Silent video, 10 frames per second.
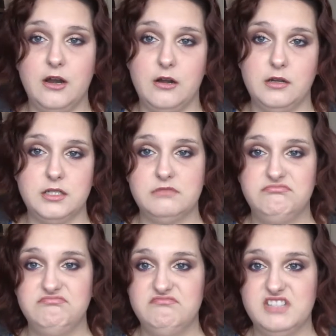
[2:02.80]
aren't
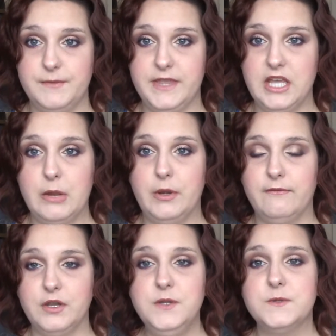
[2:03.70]
something I would
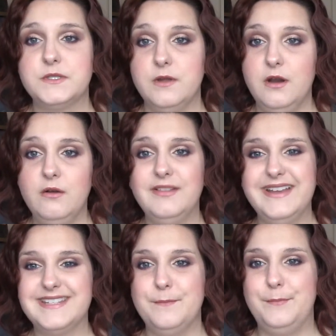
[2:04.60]
ever use. So I don't
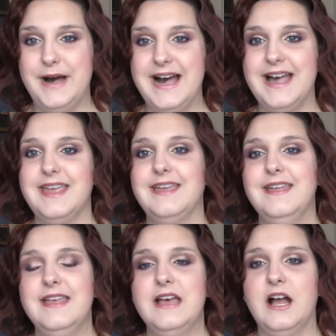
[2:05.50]
like to buy
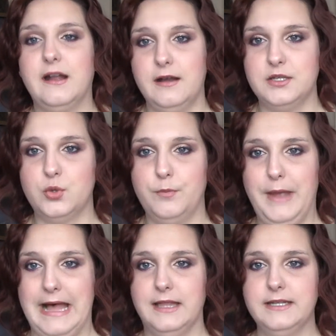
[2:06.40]
a contour
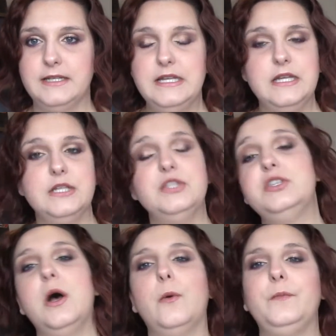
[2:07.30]
palette.
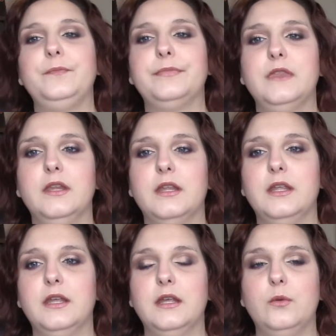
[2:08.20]
So
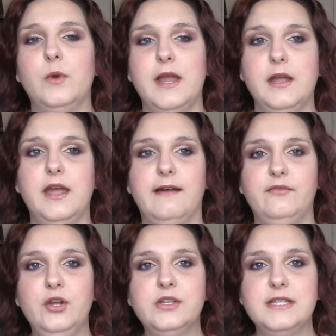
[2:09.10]
when I
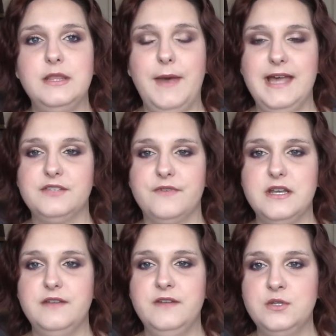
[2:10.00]
have looked in the past for
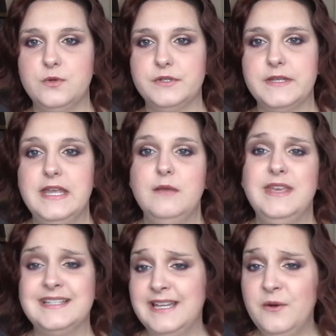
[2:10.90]
individuals,
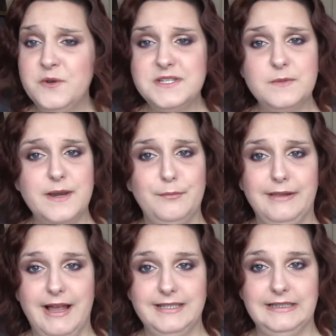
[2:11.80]
because I don't just want to
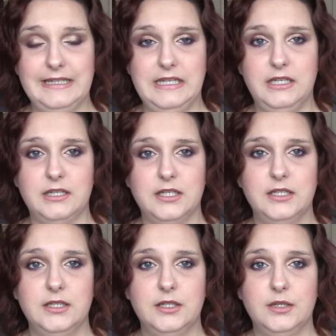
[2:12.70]
blindly,
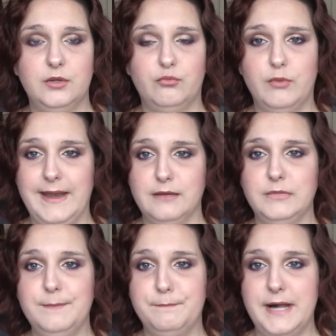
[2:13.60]

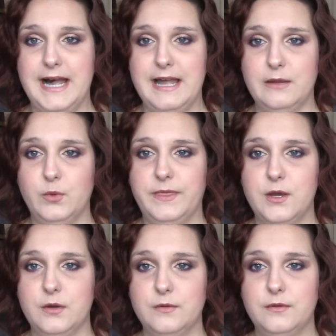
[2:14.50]
randomly buy
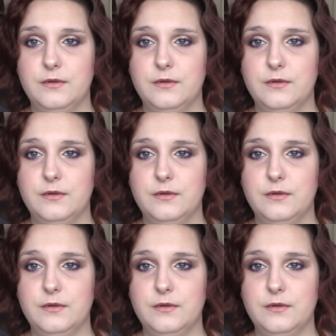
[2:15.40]
without,